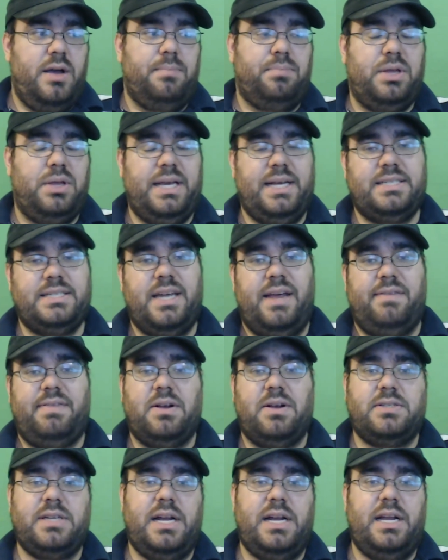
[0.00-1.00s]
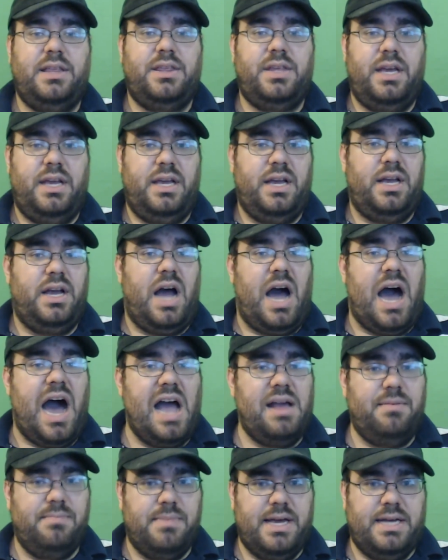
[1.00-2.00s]
Please, if there's anything
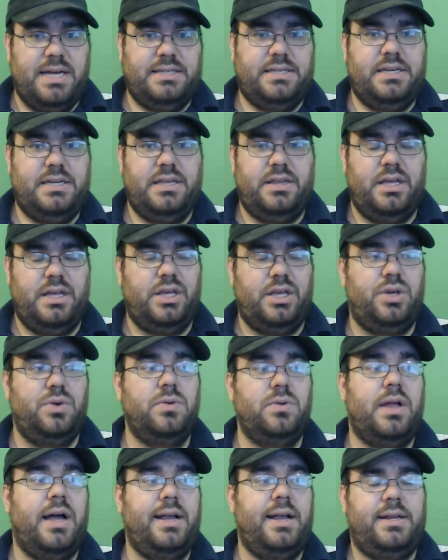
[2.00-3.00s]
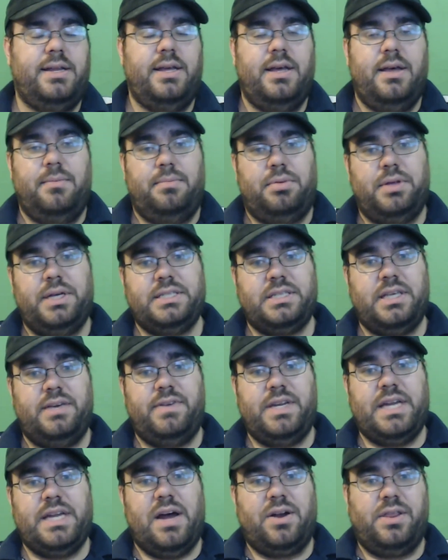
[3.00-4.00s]
I missed that you liked, please leave
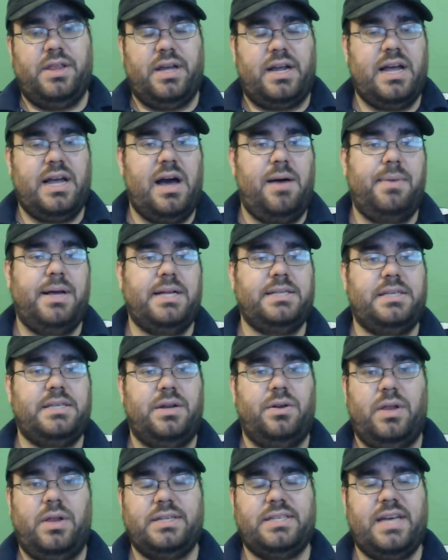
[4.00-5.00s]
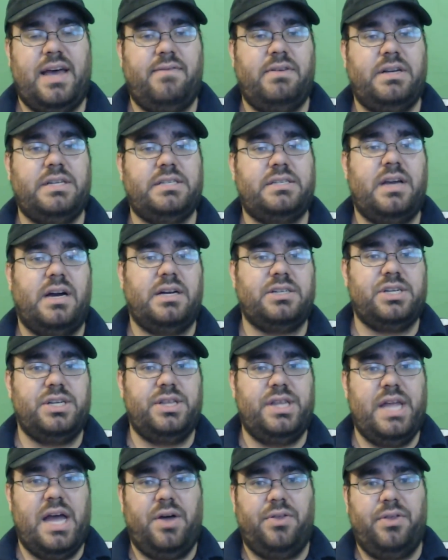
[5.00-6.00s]
it down in the comments, and let's have a
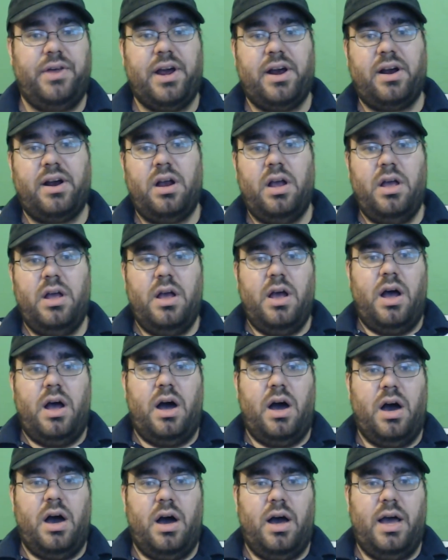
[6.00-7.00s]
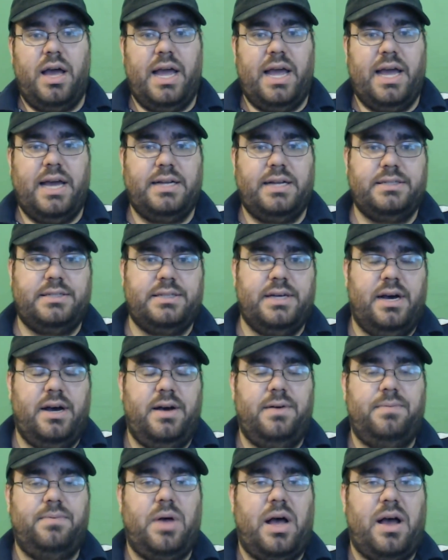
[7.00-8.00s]
discussion down there. I'm
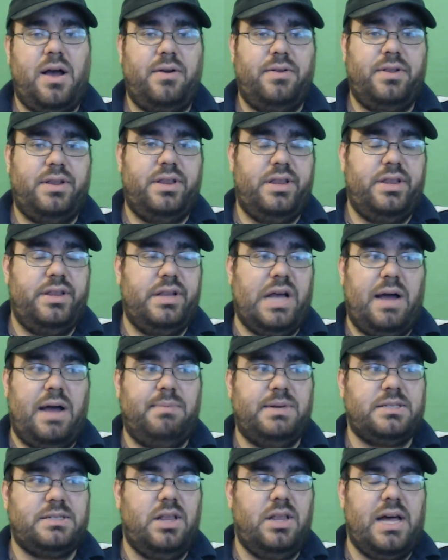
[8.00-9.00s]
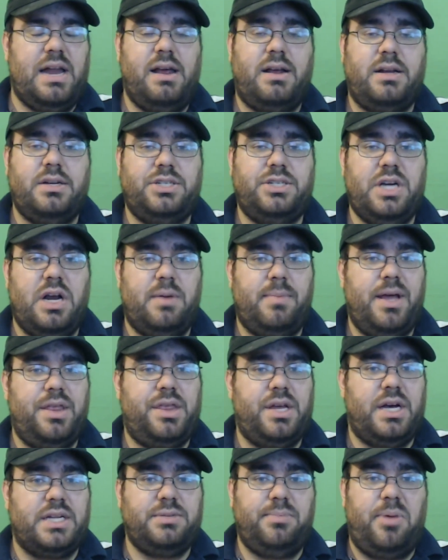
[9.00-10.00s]
just glad I could share my
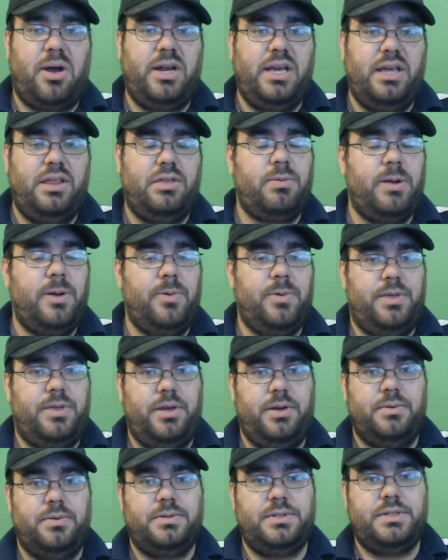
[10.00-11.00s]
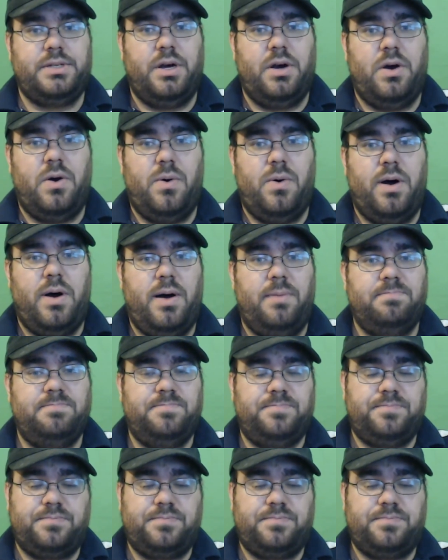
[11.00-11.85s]
thoughts about E3 with you. So,